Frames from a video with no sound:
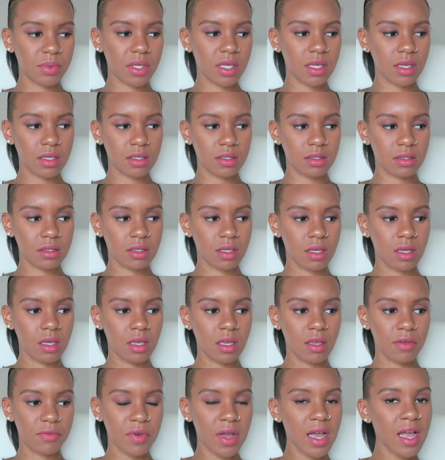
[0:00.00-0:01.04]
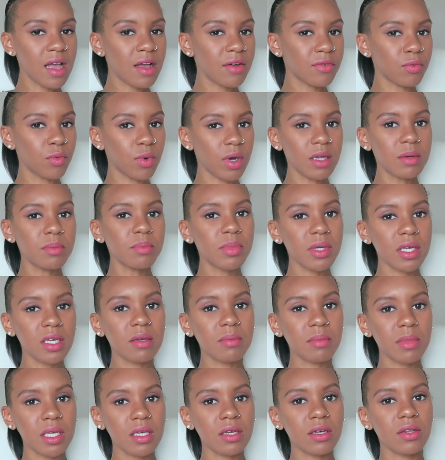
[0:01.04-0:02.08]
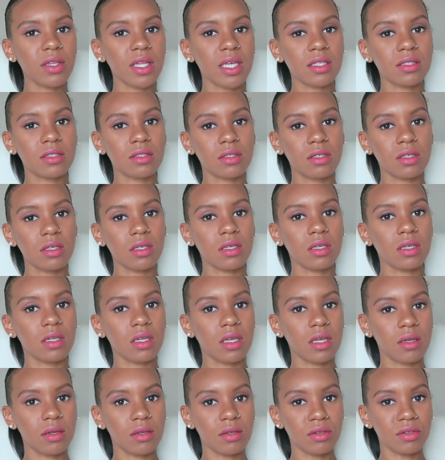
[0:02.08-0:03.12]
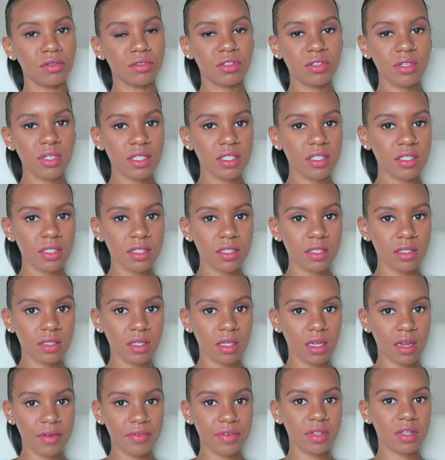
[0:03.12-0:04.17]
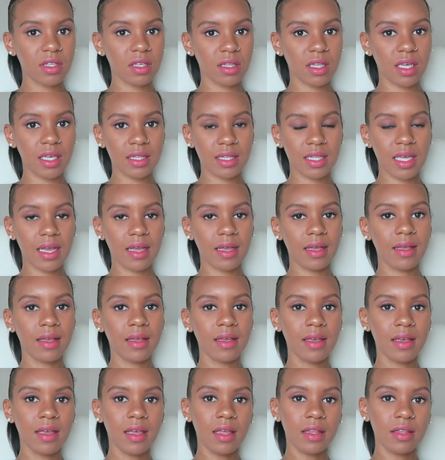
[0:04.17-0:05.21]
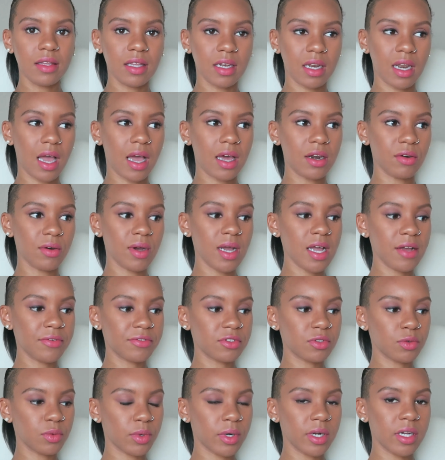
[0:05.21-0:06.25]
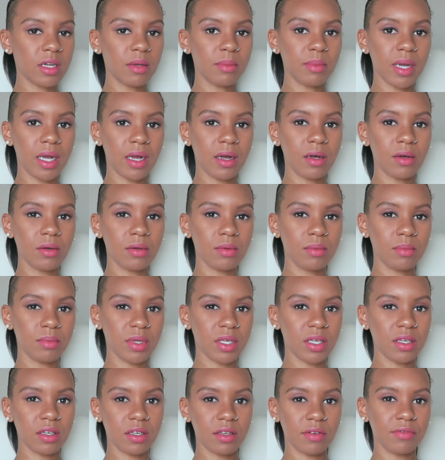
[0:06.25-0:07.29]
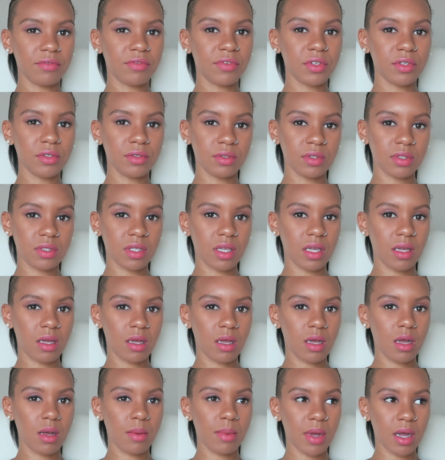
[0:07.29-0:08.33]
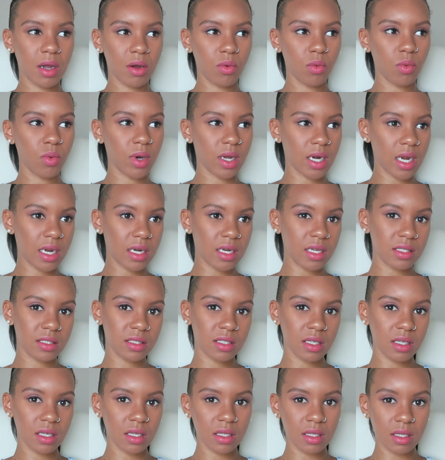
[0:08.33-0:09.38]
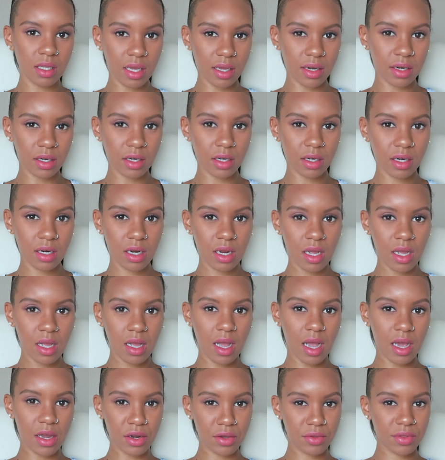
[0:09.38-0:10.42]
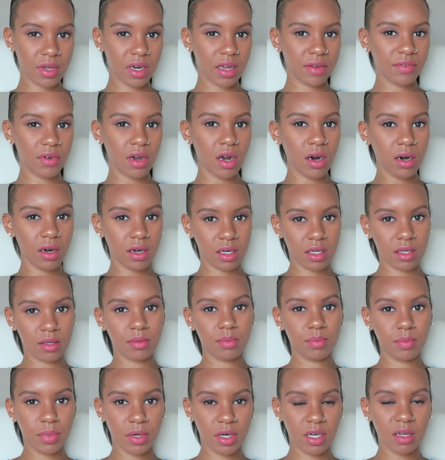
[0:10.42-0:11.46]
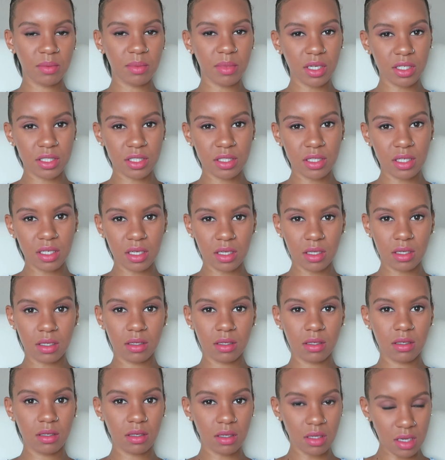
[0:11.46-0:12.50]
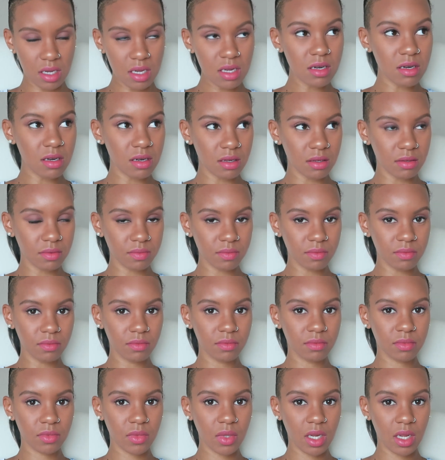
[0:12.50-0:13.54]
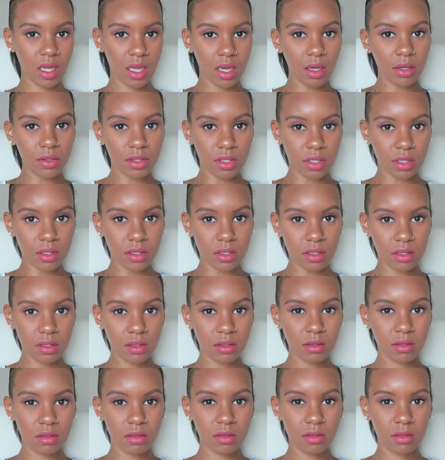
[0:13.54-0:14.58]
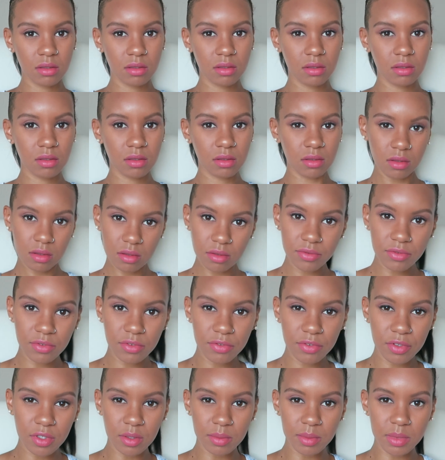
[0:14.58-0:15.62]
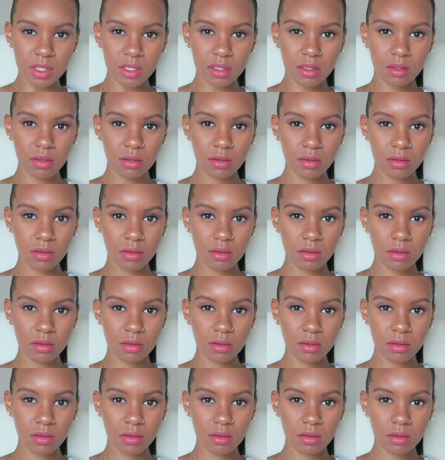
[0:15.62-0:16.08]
Because if I have one big meal that's good and nutritious and everything like that, then I don't have to worry about being confused about what I need to eat later. I know that I've already pretty much eaten healthy. You feel me?